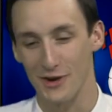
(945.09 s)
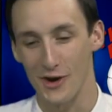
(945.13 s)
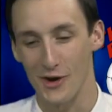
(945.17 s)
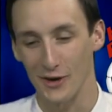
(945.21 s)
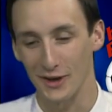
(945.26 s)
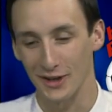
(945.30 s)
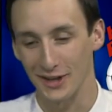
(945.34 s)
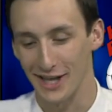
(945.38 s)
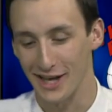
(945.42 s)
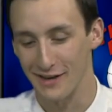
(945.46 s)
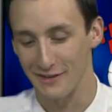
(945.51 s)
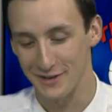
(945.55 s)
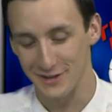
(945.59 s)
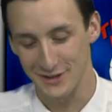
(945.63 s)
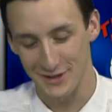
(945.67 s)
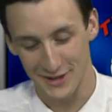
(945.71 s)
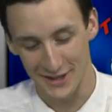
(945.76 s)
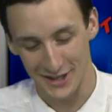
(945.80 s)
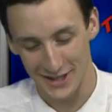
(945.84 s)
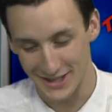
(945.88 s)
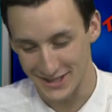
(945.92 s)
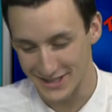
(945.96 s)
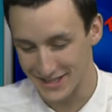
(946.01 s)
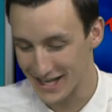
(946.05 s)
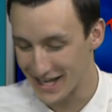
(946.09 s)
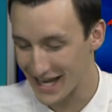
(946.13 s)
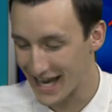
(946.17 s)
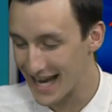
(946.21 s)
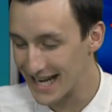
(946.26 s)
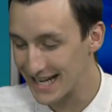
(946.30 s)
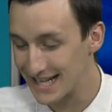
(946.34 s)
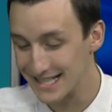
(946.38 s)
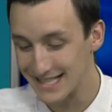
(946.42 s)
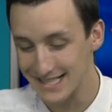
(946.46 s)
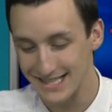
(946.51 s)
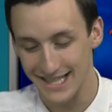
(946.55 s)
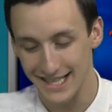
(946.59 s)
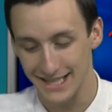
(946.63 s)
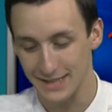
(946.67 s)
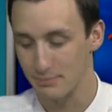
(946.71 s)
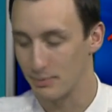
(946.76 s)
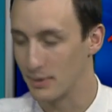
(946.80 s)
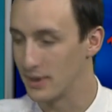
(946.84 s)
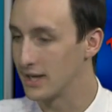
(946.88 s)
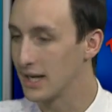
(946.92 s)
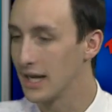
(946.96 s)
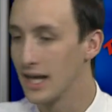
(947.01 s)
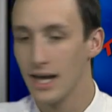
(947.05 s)
Grogan lovers are going to say '86,
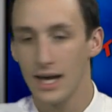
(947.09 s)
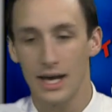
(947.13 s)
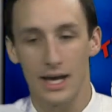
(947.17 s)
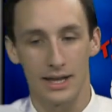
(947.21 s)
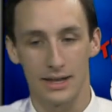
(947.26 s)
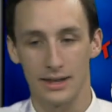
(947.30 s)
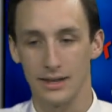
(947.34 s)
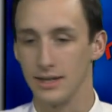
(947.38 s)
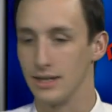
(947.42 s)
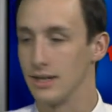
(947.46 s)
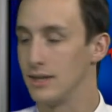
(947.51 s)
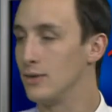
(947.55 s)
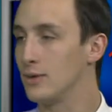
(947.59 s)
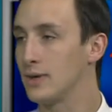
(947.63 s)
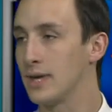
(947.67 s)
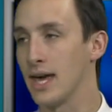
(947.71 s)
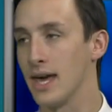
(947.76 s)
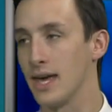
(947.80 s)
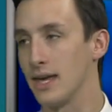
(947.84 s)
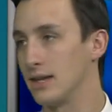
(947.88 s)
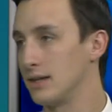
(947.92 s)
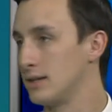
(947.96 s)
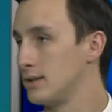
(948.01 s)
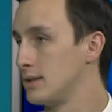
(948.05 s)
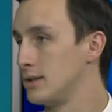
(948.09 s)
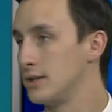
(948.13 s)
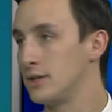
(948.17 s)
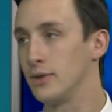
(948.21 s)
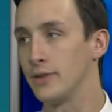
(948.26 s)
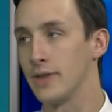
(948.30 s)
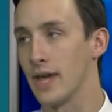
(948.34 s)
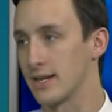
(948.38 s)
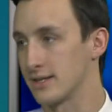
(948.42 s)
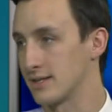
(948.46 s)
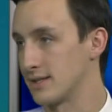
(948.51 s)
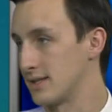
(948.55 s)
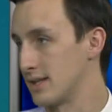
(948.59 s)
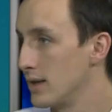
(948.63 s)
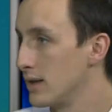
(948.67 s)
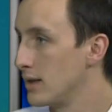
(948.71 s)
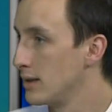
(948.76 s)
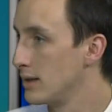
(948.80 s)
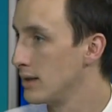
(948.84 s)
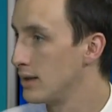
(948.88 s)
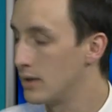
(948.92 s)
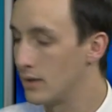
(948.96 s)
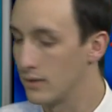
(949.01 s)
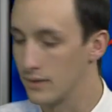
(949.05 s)
but you can't
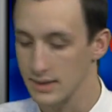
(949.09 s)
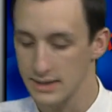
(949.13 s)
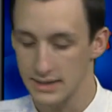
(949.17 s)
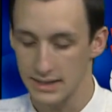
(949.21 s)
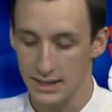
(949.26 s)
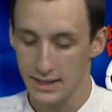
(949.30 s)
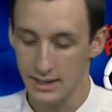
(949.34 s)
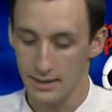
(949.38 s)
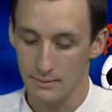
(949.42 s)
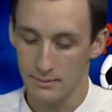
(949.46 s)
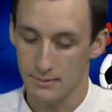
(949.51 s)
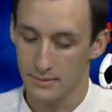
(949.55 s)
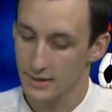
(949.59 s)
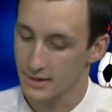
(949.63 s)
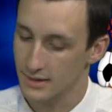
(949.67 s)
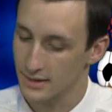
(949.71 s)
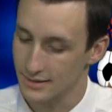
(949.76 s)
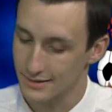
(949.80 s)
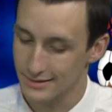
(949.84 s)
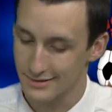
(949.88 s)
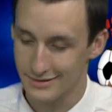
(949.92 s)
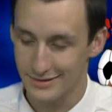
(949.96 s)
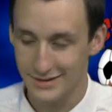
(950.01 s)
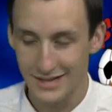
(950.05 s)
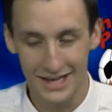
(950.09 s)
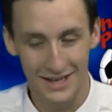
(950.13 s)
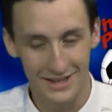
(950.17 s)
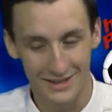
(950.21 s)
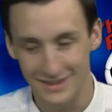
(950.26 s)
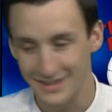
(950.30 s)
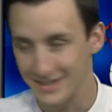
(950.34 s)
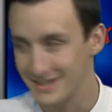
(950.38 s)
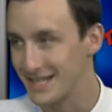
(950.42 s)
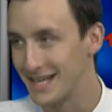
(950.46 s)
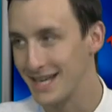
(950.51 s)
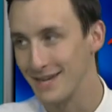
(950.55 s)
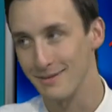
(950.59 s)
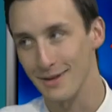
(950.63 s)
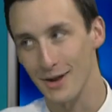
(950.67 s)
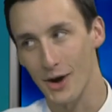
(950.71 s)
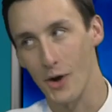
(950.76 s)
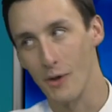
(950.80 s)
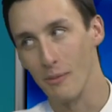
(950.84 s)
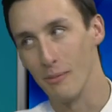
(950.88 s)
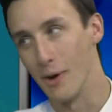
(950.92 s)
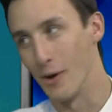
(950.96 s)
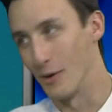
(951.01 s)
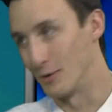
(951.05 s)
2007. You know the team that the team that
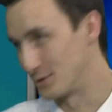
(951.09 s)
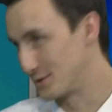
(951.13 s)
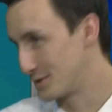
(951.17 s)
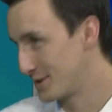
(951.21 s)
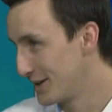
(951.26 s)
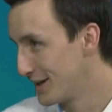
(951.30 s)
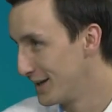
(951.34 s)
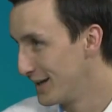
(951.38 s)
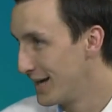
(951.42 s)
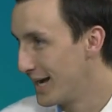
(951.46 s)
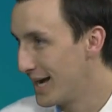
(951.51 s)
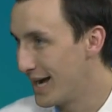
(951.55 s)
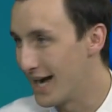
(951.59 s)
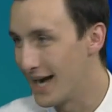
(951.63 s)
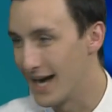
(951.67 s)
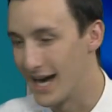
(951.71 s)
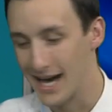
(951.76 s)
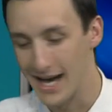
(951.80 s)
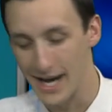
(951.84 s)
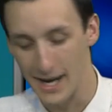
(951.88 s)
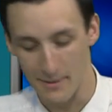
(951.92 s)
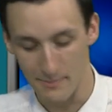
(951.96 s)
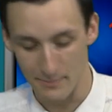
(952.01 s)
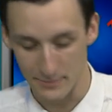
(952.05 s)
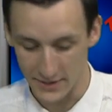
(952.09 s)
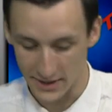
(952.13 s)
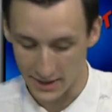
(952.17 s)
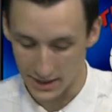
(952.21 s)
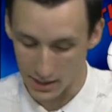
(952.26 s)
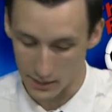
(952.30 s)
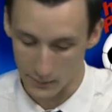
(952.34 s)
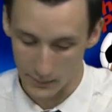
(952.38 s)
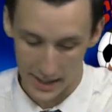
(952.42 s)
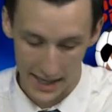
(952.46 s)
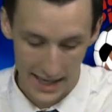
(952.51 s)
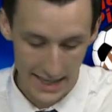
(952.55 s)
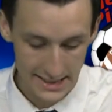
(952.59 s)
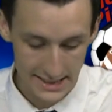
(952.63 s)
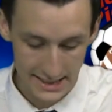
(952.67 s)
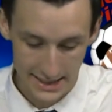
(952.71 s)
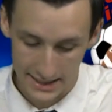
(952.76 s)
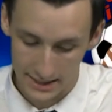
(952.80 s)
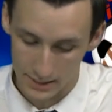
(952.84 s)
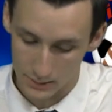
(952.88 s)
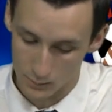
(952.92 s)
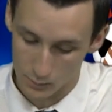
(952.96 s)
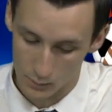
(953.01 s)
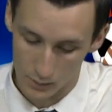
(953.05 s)
almost the um, almost yeah. you know
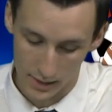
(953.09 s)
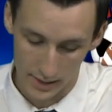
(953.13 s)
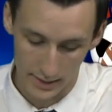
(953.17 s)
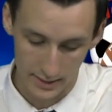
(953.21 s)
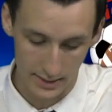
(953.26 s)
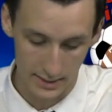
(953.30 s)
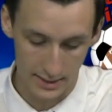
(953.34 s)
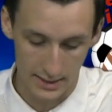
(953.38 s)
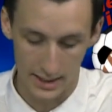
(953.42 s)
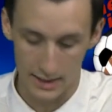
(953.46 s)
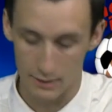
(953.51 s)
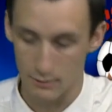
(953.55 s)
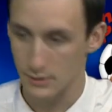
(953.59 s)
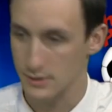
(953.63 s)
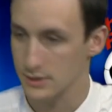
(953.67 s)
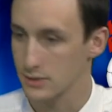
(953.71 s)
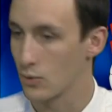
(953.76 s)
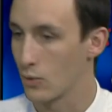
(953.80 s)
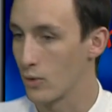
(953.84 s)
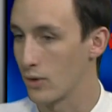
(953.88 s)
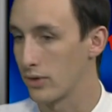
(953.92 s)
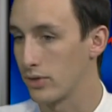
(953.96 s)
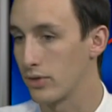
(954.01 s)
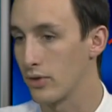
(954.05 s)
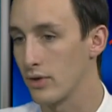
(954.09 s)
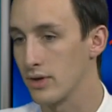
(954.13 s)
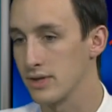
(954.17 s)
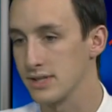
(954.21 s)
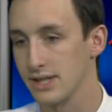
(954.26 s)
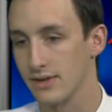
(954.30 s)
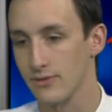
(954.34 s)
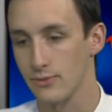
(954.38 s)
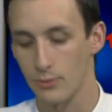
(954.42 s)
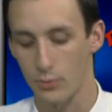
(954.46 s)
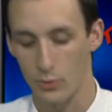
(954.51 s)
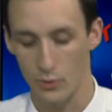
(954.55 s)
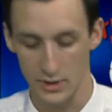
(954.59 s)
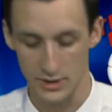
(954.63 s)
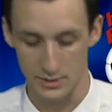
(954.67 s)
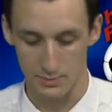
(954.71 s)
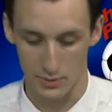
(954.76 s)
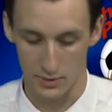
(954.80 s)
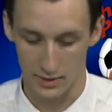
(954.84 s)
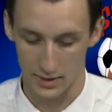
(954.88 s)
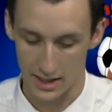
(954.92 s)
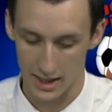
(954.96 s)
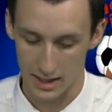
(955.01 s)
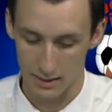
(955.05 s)
18 and one. They were scoring 37 points
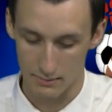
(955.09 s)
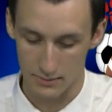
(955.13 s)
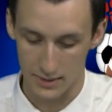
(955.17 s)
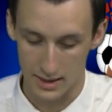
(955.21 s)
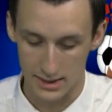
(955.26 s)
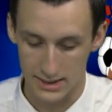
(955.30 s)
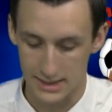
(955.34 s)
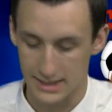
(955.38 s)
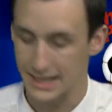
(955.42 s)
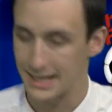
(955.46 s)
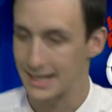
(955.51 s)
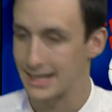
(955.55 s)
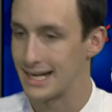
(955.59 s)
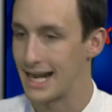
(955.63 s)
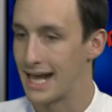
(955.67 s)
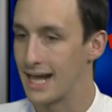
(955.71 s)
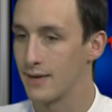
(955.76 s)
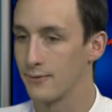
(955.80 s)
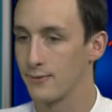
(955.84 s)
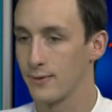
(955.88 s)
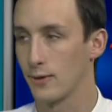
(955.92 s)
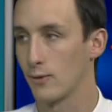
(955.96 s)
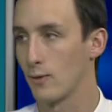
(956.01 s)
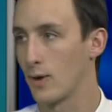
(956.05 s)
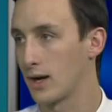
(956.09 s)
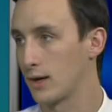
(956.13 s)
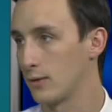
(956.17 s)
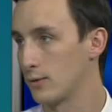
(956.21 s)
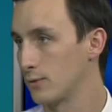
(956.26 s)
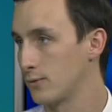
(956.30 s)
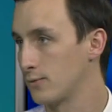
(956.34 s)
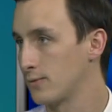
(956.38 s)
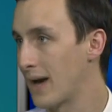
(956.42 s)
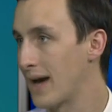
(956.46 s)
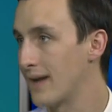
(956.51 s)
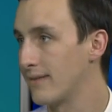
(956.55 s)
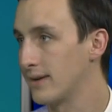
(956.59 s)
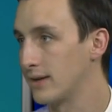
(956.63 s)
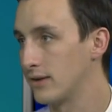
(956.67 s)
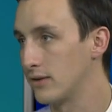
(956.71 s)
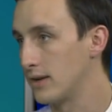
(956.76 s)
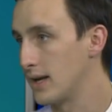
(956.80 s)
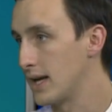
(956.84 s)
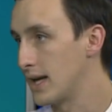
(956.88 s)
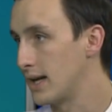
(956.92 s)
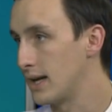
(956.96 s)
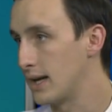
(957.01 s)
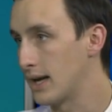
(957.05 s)
per game. They set an NFL record for
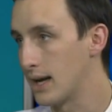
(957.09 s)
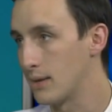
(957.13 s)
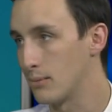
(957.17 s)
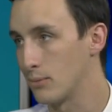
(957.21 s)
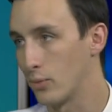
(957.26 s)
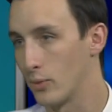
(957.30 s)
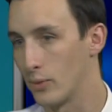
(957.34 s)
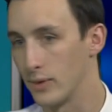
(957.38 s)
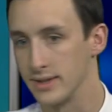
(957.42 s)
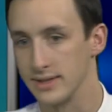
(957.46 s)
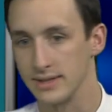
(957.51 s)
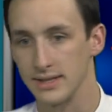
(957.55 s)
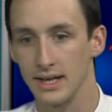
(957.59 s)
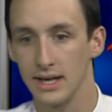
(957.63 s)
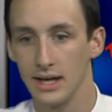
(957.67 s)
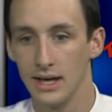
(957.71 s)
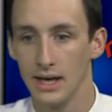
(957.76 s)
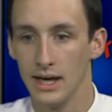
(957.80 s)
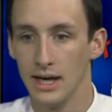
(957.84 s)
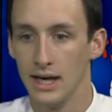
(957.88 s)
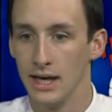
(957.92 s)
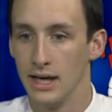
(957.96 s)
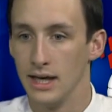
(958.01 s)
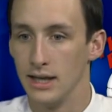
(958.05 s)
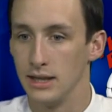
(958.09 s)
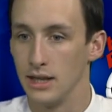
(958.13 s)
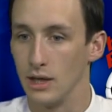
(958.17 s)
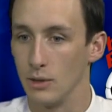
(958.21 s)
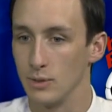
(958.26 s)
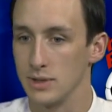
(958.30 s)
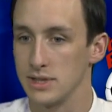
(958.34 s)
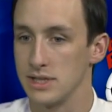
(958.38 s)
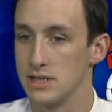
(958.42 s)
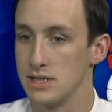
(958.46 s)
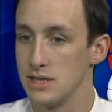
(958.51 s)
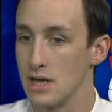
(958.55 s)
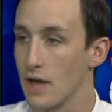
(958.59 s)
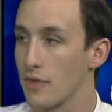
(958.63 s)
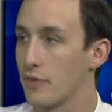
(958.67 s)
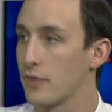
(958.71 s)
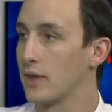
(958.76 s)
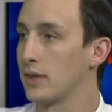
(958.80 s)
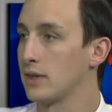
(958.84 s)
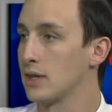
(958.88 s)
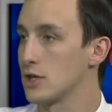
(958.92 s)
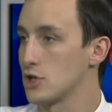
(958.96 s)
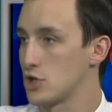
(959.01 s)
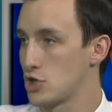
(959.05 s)
589 points. Yep. There was
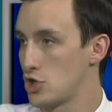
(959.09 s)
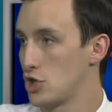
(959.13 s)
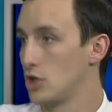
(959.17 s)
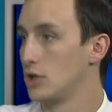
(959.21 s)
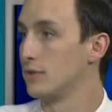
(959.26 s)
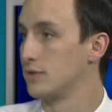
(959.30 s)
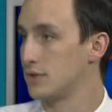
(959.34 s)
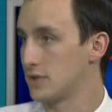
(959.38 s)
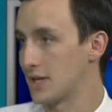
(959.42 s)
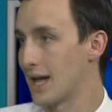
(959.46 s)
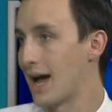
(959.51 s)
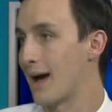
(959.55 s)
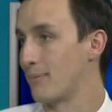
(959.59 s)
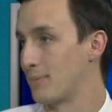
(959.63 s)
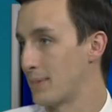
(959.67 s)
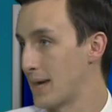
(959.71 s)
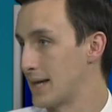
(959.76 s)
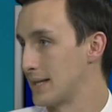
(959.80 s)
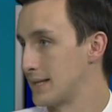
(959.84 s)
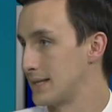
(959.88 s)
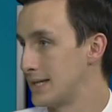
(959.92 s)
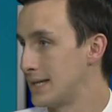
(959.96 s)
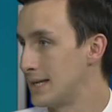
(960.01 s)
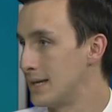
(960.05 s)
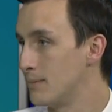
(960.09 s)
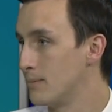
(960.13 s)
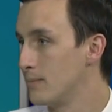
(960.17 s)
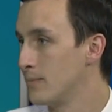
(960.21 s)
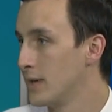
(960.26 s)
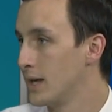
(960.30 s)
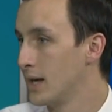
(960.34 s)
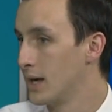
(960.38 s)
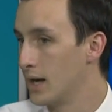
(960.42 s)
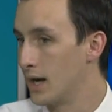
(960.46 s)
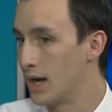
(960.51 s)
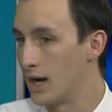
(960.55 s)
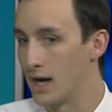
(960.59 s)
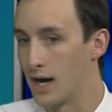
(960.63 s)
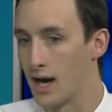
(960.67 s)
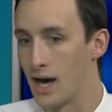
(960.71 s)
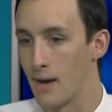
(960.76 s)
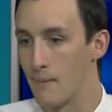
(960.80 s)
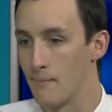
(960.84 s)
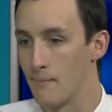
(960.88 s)
nothing that should have stopped that team. Mm -hmm.